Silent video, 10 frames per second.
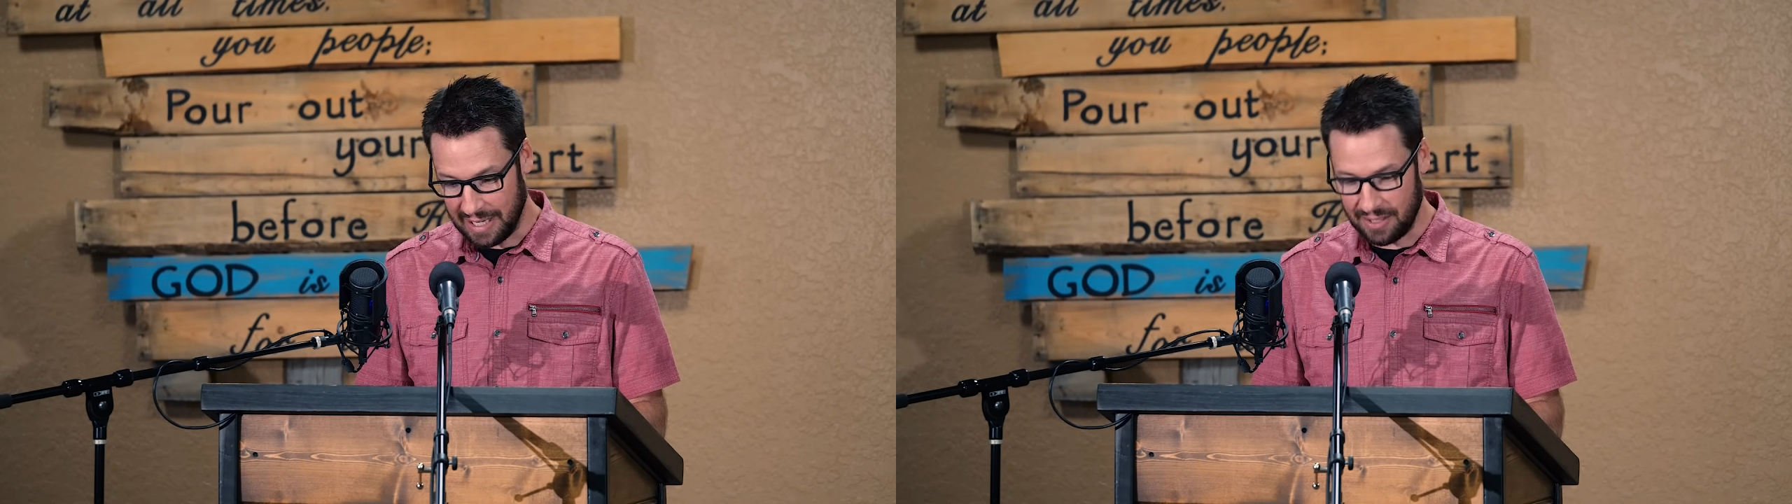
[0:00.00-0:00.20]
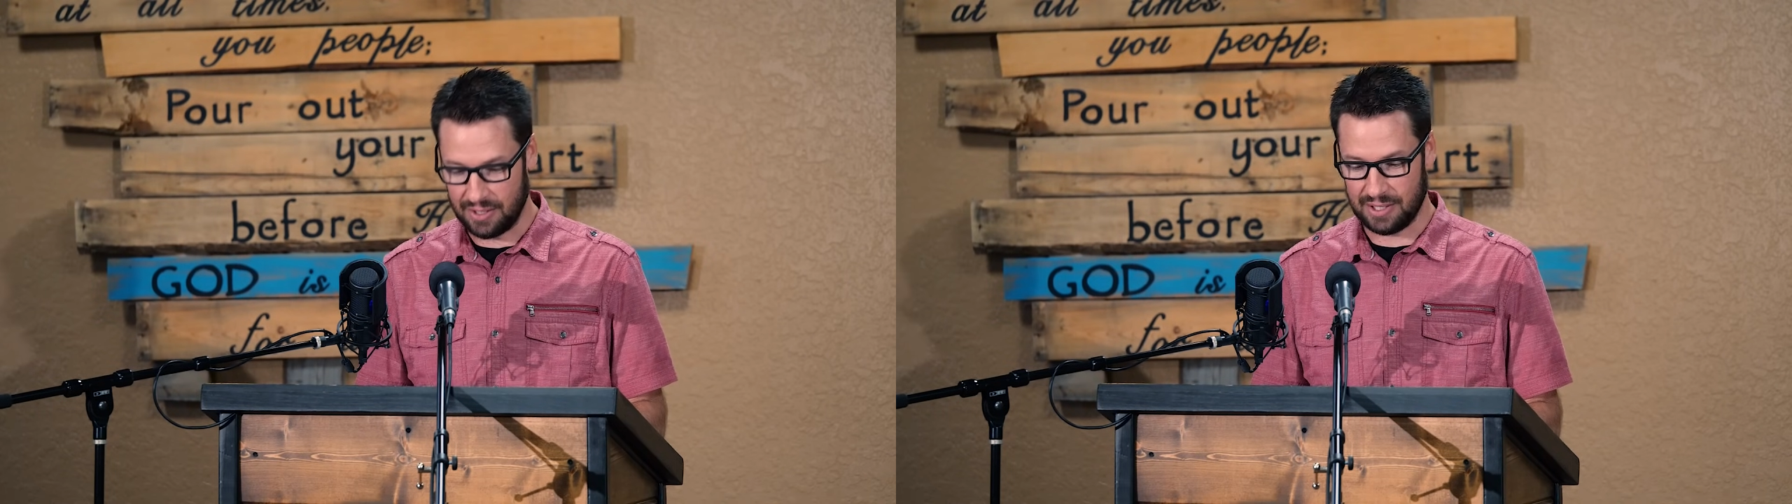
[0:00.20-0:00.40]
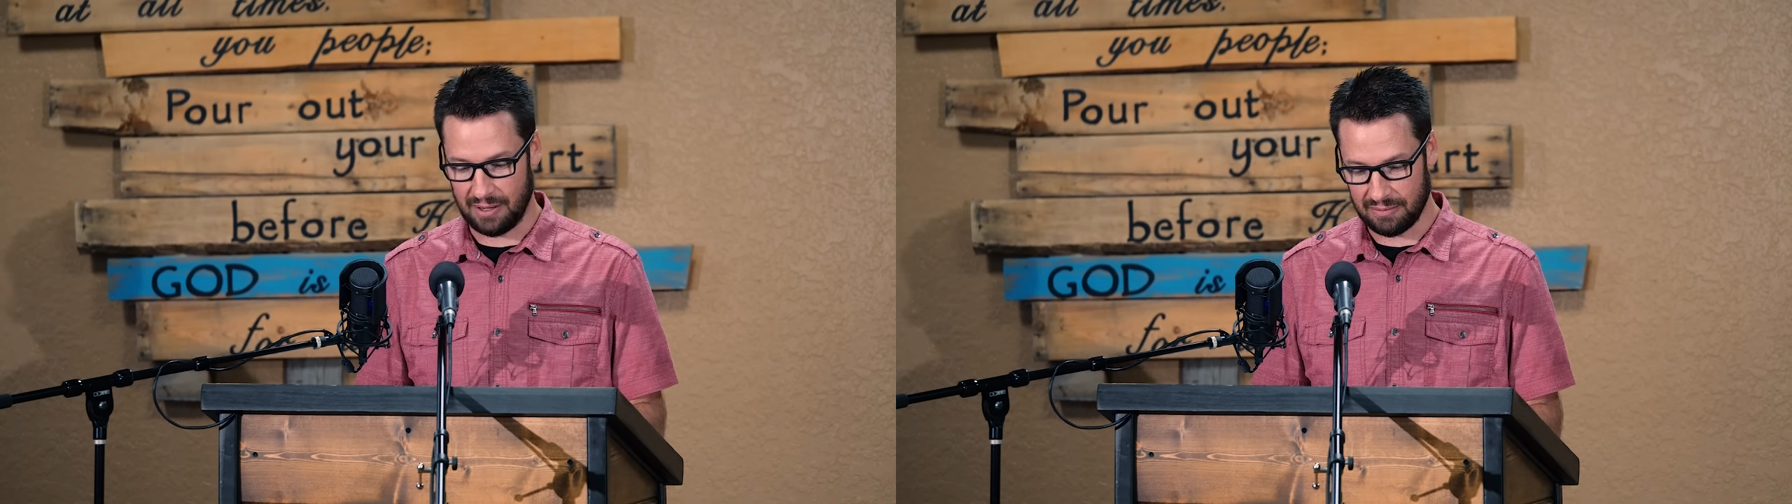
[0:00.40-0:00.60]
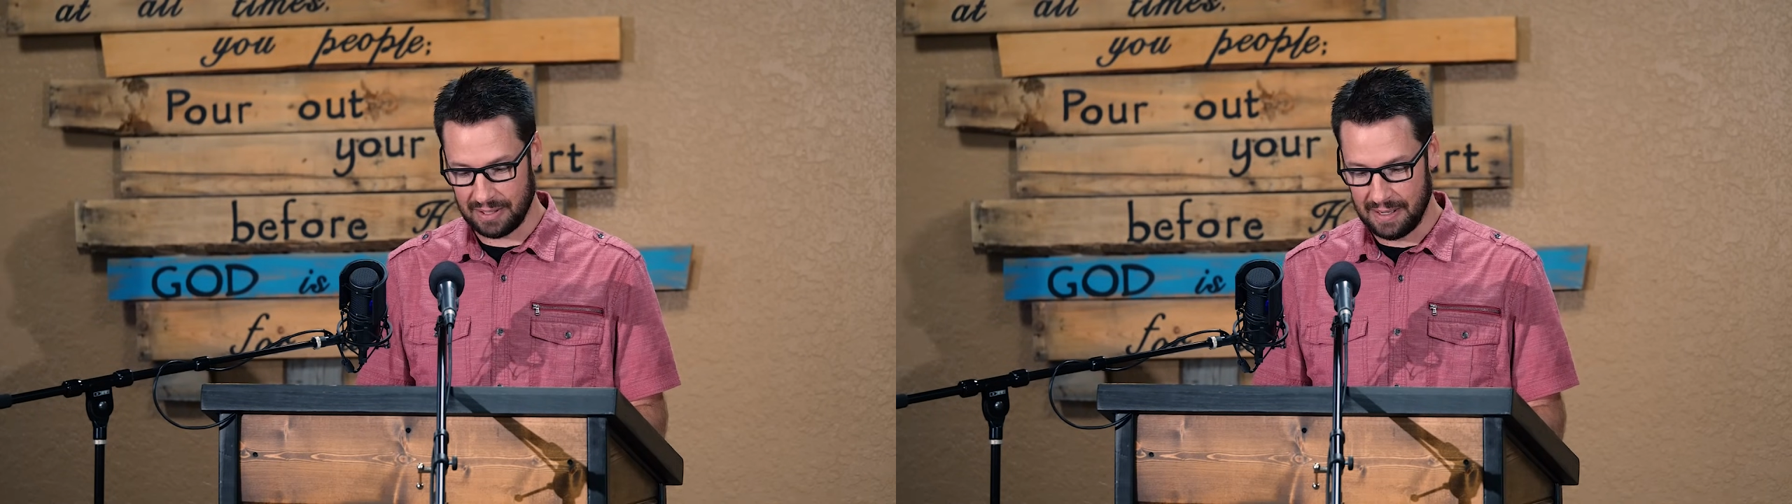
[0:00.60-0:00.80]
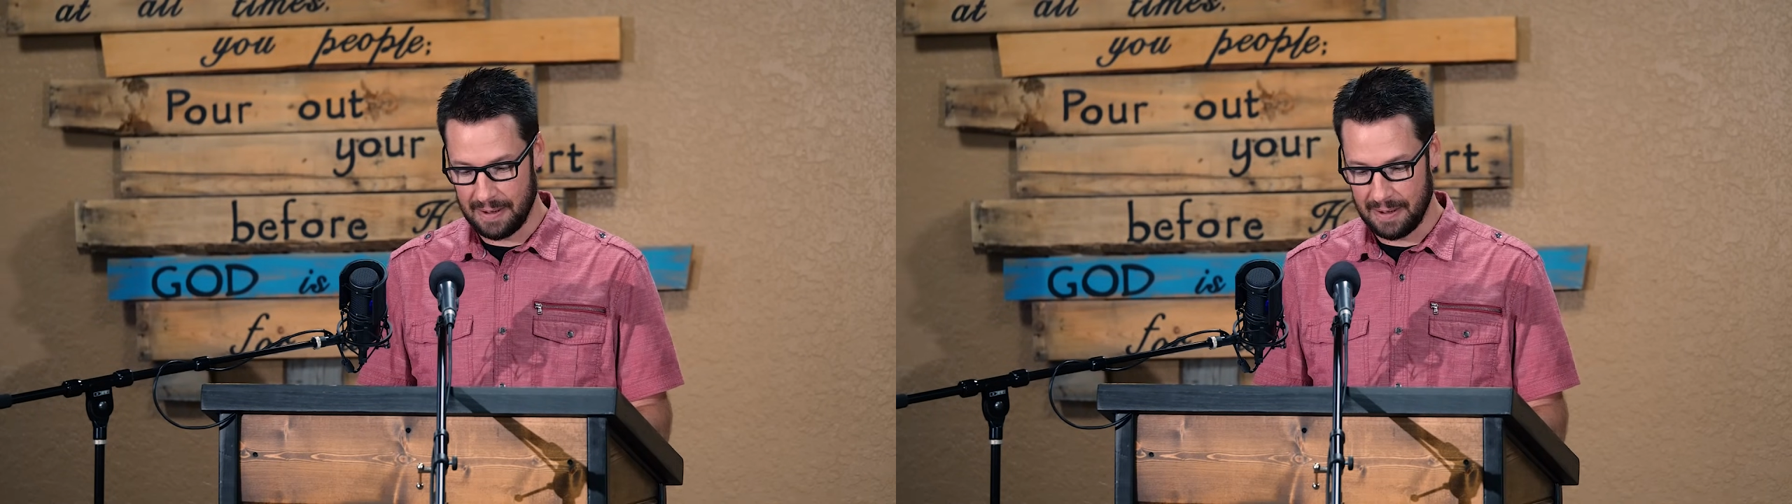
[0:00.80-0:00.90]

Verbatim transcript: kidding yourself.